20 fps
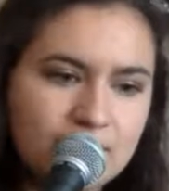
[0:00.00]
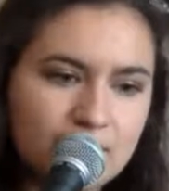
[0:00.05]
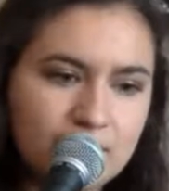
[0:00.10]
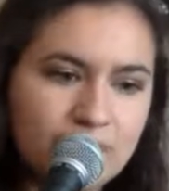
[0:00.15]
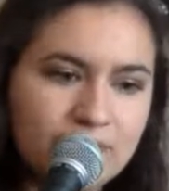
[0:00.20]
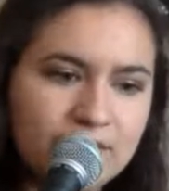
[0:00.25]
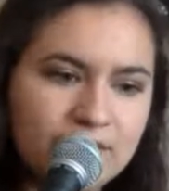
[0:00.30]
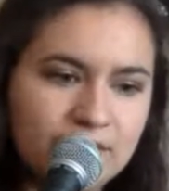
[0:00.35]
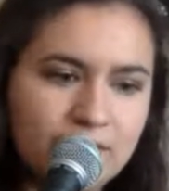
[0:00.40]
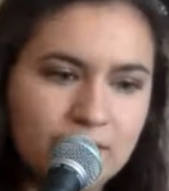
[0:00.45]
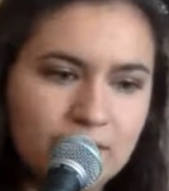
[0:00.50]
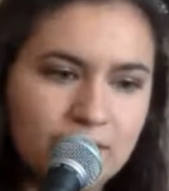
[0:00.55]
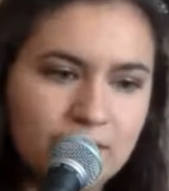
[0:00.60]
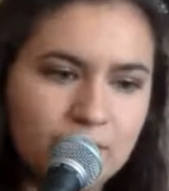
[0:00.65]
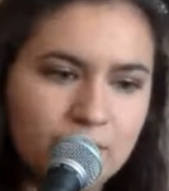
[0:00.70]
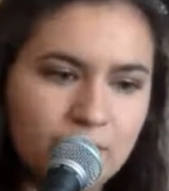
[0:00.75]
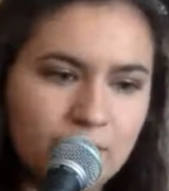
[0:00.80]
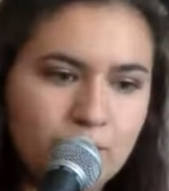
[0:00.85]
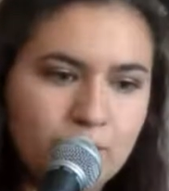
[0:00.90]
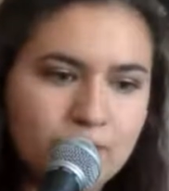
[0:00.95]
we're in
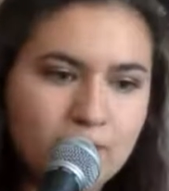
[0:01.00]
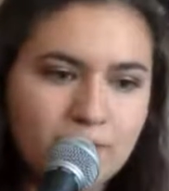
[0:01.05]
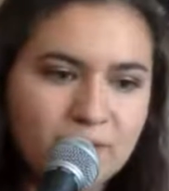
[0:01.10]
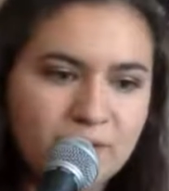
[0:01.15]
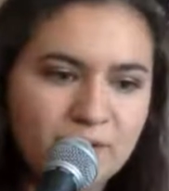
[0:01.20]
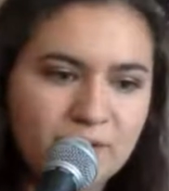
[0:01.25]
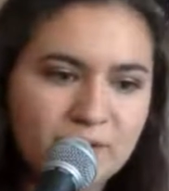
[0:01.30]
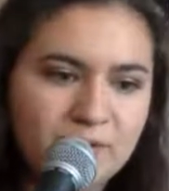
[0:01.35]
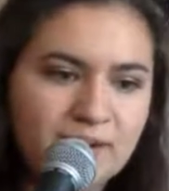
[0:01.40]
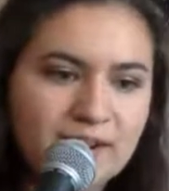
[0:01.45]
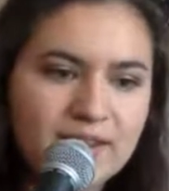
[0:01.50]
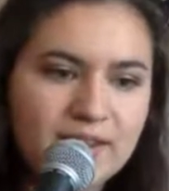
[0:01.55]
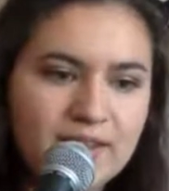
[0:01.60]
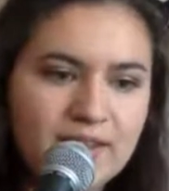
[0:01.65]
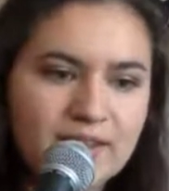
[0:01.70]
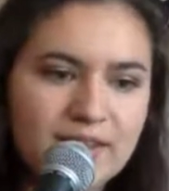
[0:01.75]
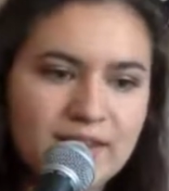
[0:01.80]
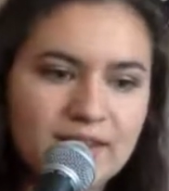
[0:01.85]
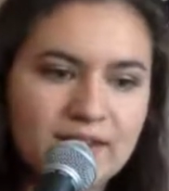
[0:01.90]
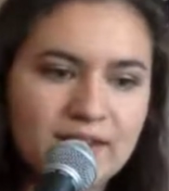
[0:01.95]
the middle of the write,
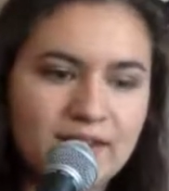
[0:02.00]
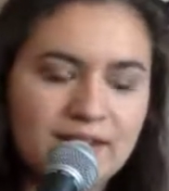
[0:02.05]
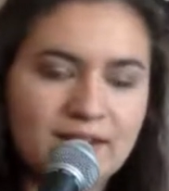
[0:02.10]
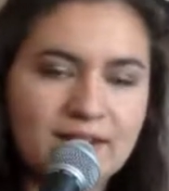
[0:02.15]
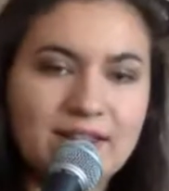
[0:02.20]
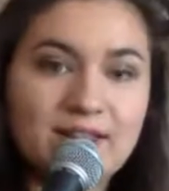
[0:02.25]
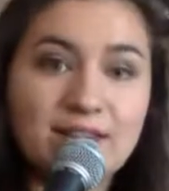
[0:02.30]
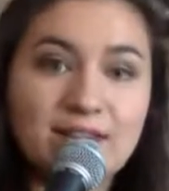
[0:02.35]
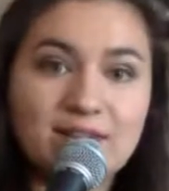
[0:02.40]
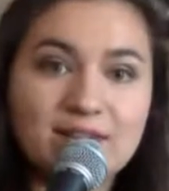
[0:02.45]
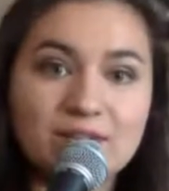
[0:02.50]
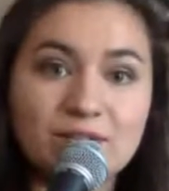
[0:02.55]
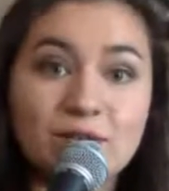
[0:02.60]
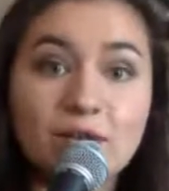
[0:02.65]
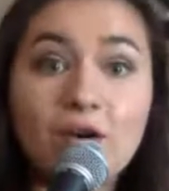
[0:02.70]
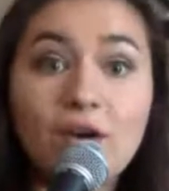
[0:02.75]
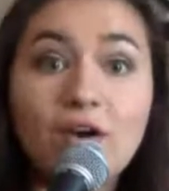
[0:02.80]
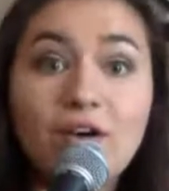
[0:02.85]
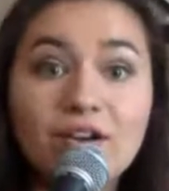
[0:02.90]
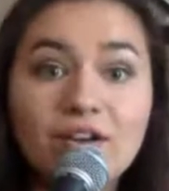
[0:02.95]
and he gets a
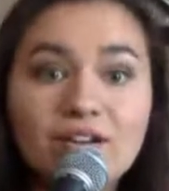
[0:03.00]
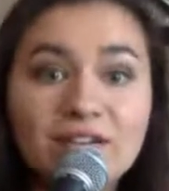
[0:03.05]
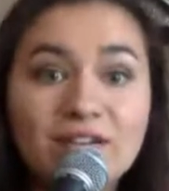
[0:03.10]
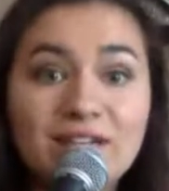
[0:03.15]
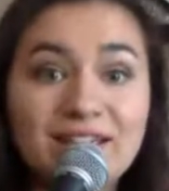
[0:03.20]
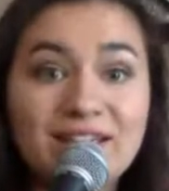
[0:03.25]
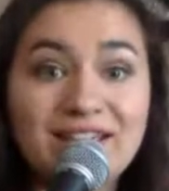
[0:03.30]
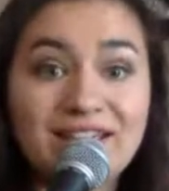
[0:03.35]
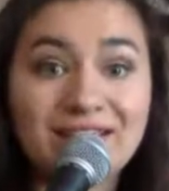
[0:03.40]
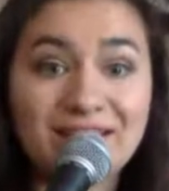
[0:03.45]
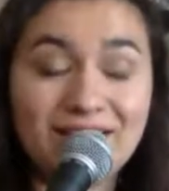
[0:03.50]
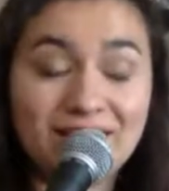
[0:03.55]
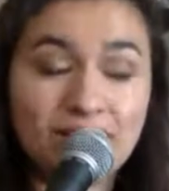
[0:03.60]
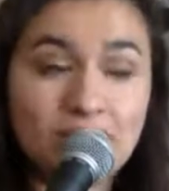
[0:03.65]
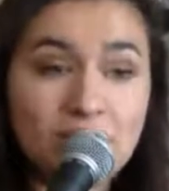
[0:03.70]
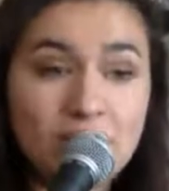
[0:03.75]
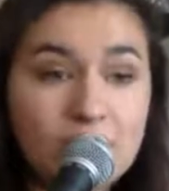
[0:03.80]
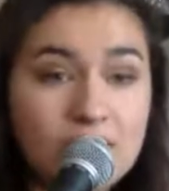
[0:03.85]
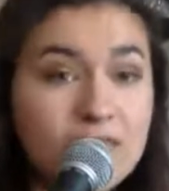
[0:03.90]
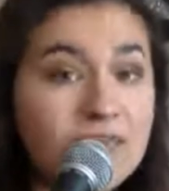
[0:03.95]
call, and
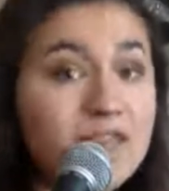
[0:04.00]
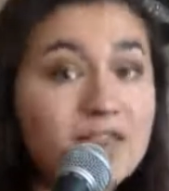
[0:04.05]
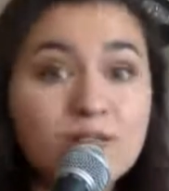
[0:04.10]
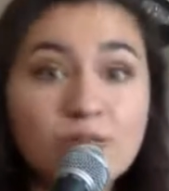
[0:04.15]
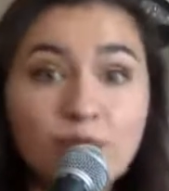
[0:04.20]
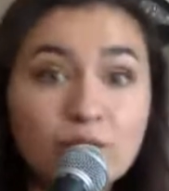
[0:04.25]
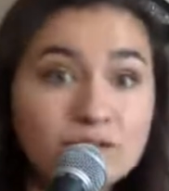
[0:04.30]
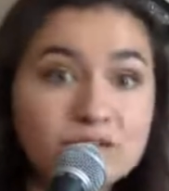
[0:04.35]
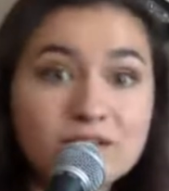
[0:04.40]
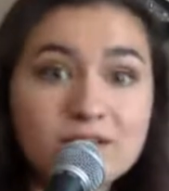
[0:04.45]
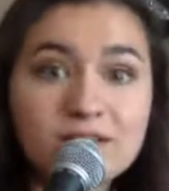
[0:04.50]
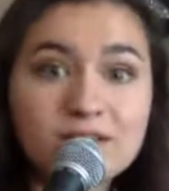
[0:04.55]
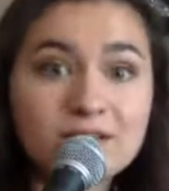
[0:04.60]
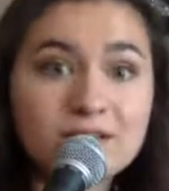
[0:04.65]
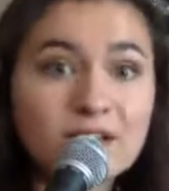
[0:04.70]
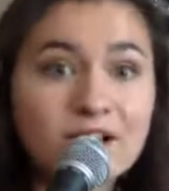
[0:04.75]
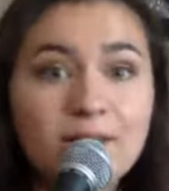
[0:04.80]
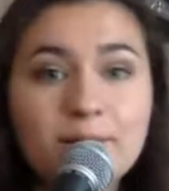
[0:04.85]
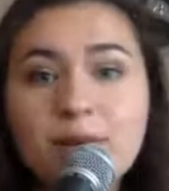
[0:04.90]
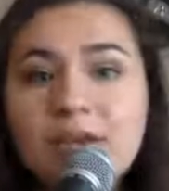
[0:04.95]
he ignores it,
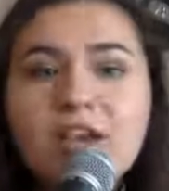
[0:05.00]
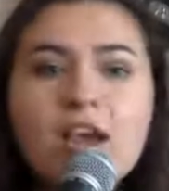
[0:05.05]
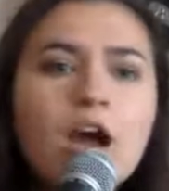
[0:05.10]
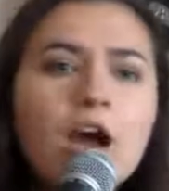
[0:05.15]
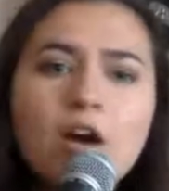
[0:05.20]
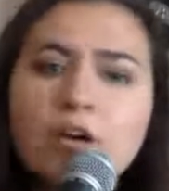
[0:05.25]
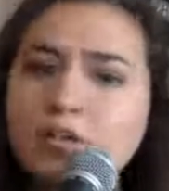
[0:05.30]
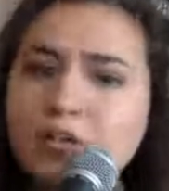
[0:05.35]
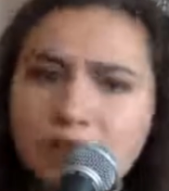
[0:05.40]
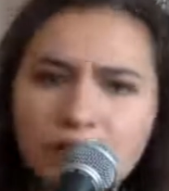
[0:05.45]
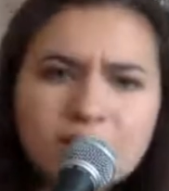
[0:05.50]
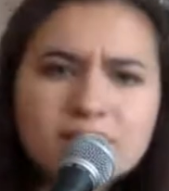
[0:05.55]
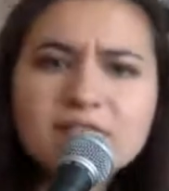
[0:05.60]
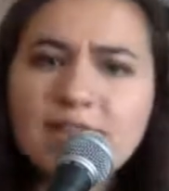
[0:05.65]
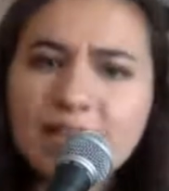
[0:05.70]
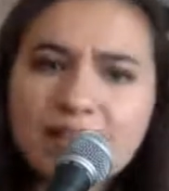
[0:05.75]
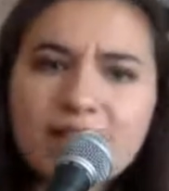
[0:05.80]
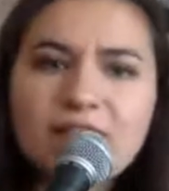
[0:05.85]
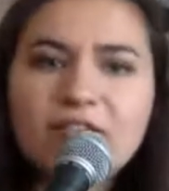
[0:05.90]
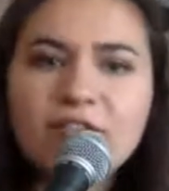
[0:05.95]
and I'm like, oh, you can
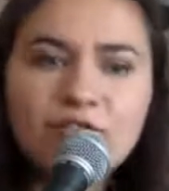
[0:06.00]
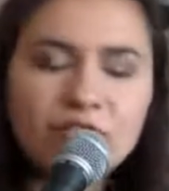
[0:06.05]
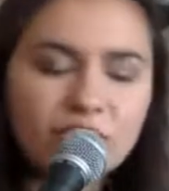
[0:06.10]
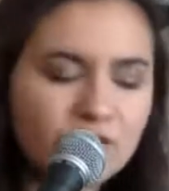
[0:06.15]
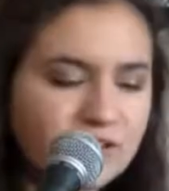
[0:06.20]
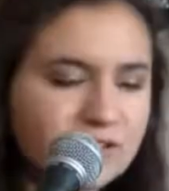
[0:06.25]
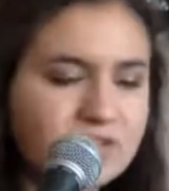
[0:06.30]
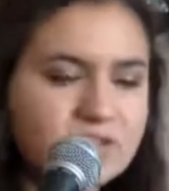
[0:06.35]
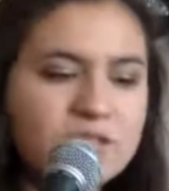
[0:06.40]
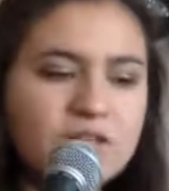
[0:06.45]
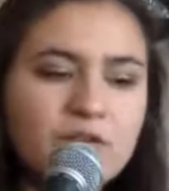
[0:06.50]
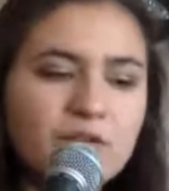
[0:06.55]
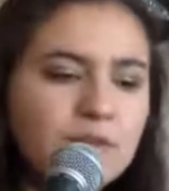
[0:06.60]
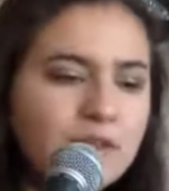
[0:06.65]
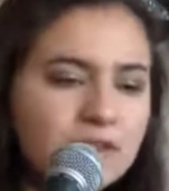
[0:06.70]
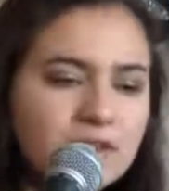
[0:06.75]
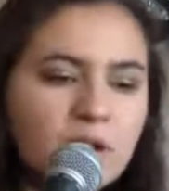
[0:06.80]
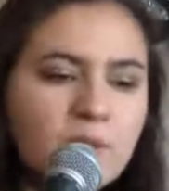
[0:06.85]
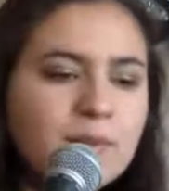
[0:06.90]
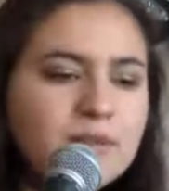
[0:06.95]
take it if you need to,
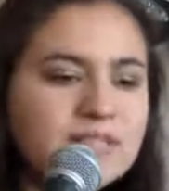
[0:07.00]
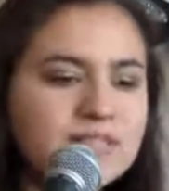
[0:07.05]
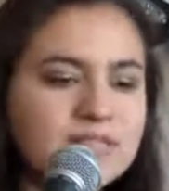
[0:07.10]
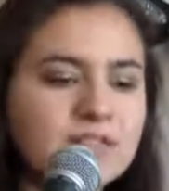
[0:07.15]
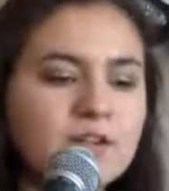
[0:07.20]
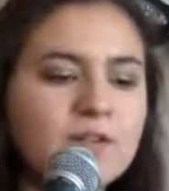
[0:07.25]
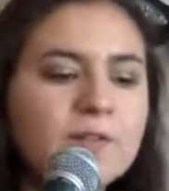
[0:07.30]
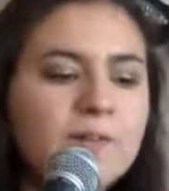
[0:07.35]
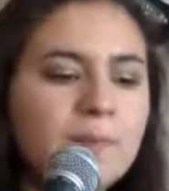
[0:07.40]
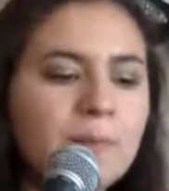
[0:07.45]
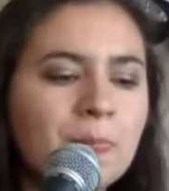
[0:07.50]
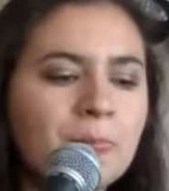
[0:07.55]
like, no big deal.